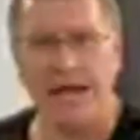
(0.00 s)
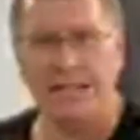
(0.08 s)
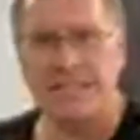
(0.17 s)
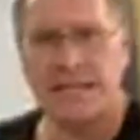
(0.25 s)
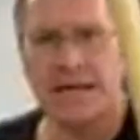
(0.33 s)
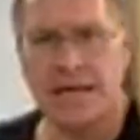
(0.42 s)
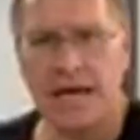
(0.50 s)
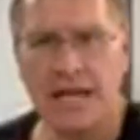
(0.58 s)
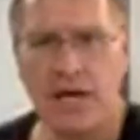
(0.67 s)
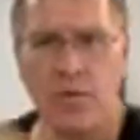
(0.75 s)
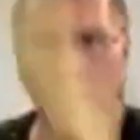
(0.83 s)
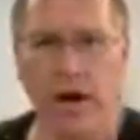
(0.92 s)
a stick
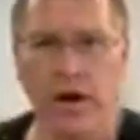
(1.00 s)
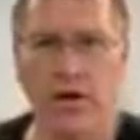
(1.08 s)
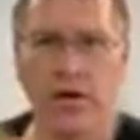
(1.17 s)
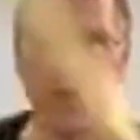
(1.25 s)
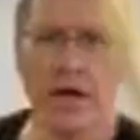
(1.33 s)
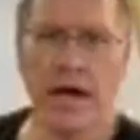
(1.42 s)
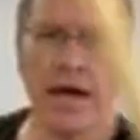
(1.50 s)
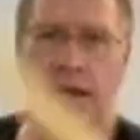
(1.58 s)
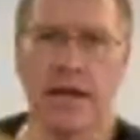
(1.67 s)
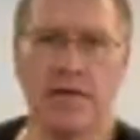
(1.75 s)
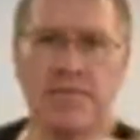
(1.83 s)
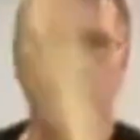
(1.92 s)
anywhere
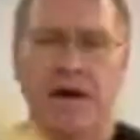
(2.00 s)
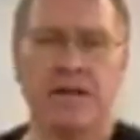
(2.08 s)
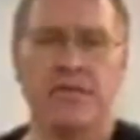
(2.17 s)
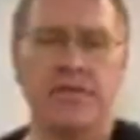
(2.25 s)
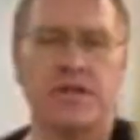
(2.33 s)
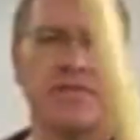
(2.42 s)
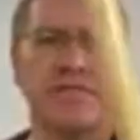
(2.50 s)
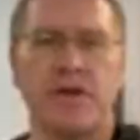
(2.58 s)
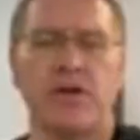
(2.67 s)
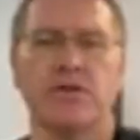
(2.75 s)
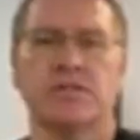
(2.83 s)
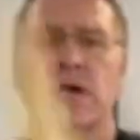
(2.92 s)
and effectively
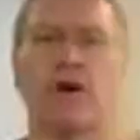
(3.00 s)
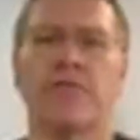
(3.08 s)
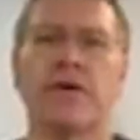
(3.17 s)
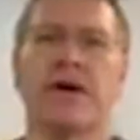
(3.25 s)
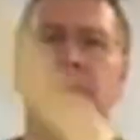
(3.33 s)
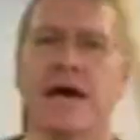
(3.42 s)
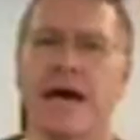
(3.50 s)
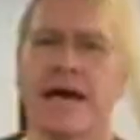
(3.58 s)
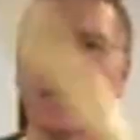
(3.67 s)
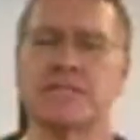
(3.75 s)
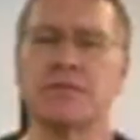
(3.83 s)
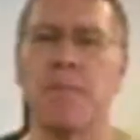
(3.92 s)
defend yourself
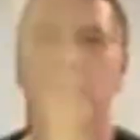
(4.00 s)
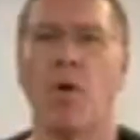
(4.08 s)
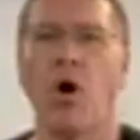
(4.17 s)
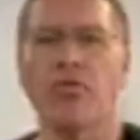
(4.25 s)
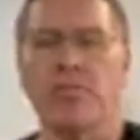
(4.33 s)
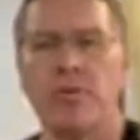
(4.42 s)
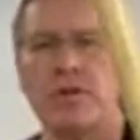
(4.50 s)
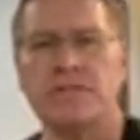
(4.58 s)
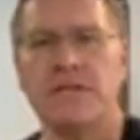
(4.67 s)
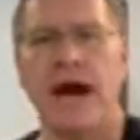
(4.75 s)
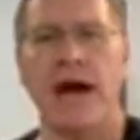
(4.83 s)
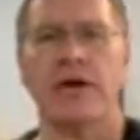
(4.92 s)
against multiple
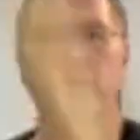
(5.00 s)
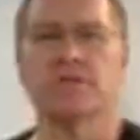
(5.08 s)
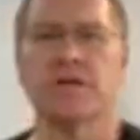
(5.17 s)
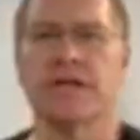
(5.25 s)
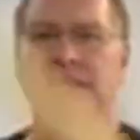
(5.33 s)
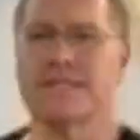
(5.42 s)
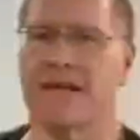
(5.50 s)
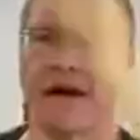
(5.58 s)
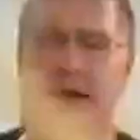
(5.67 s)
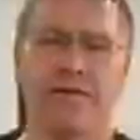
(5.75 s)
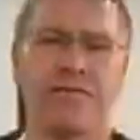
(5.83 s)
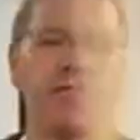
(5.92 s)
attackers, against a
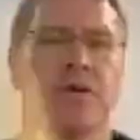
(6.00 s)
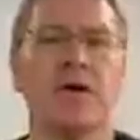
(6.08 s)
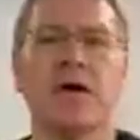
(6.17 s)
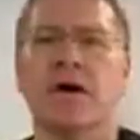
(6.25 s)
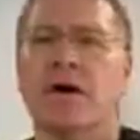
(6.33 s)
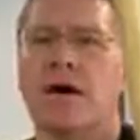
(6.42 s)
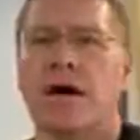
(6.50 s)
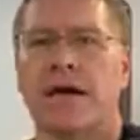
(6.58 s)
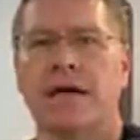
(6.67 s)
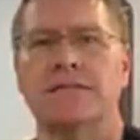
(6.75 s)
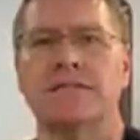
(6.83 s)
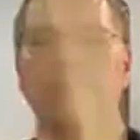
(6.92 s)
knife,
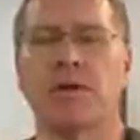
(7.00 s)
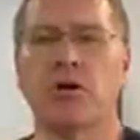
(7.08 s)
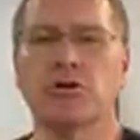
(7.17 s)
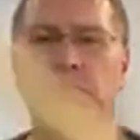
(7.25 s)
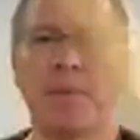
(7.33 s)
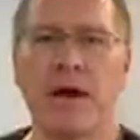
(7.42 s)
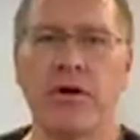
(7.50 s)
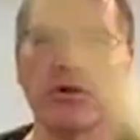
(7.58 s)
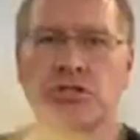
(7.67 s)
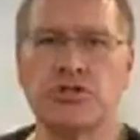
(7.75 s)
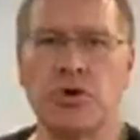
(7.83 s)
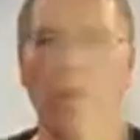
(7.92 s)
against somebody who's bigger and
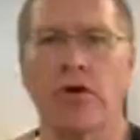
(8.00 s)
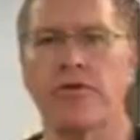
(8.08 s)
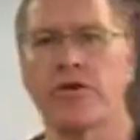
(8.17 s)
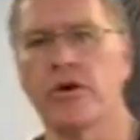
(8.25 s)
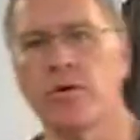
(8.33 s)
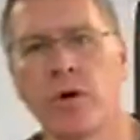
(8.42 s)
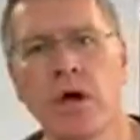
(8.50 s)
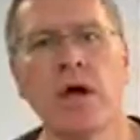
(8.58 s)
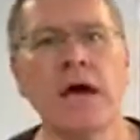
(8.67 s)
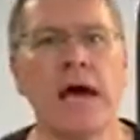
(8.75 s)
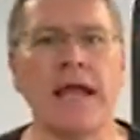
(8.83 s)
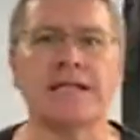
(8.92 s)
stronger than you.
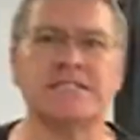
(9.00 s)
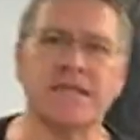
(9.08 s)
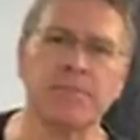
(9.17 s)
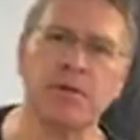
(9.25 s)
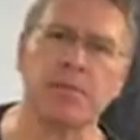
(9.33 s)
And it's simply